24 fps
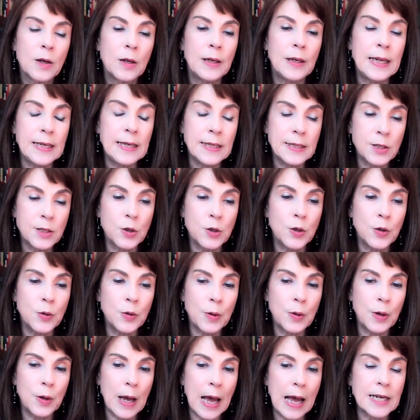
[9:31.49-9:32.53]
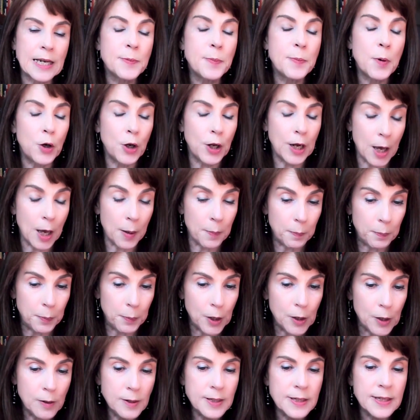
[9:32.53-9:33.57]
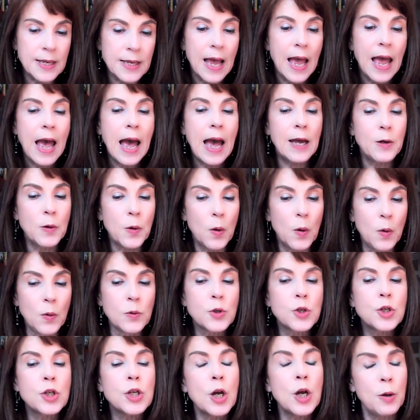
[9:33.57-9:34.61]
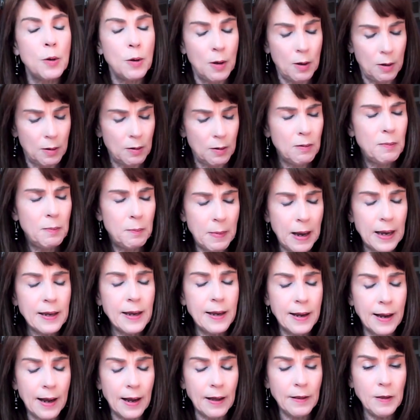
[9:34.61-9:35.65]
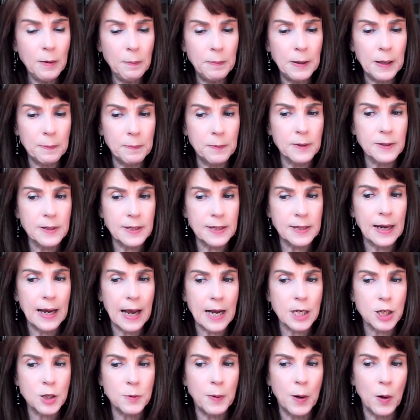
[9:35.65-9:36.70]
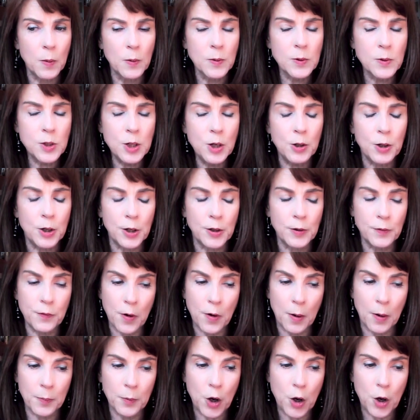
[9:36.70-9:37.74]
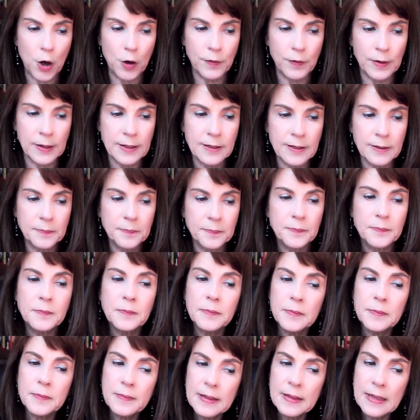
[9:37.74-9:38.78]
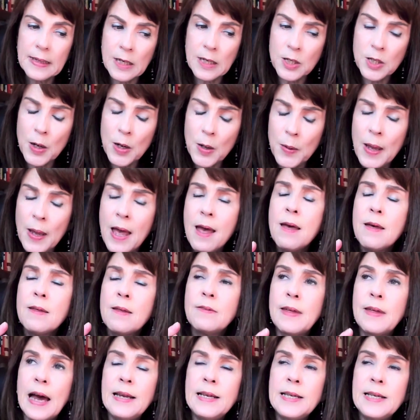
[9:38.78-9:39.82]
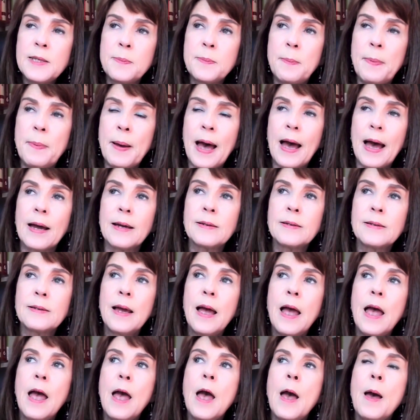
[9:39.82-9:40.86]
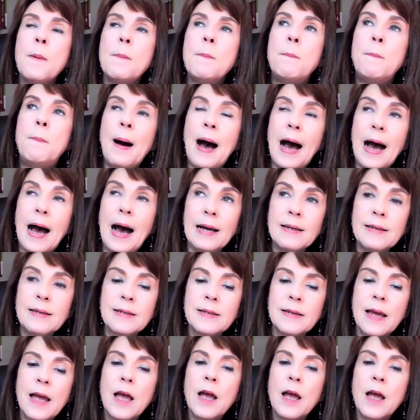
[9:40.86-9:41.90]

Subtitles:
lead to antibiotic abuse and also making other people sick, as we also learned from COVID. So that is bad. But